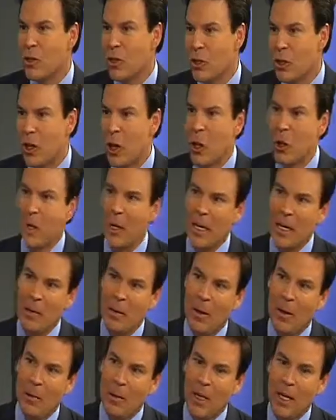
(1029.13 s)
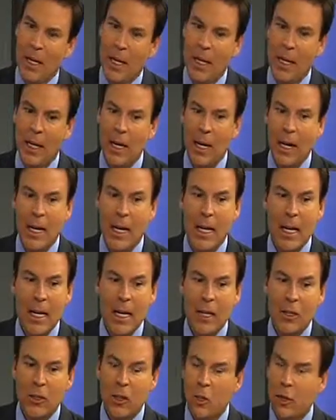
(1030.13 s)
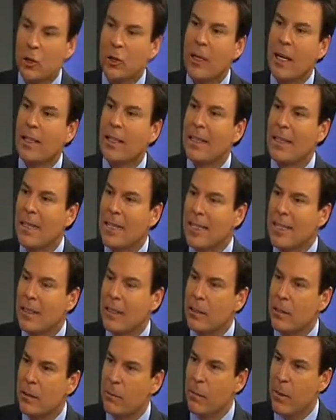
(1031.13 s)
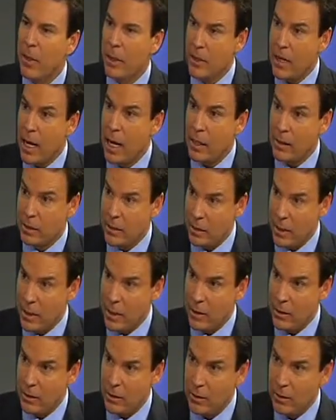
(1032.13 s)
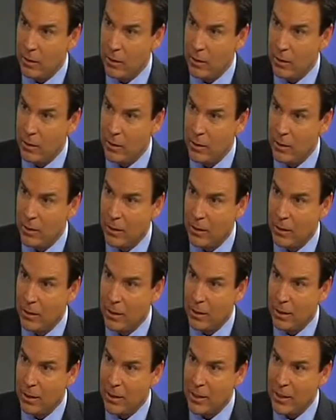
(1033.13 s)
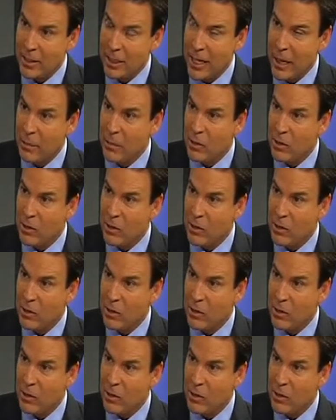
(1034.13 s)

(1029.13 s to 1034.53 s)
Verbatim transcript: the show, they email me in. So you're saying that this is periodontal disease, it's a gum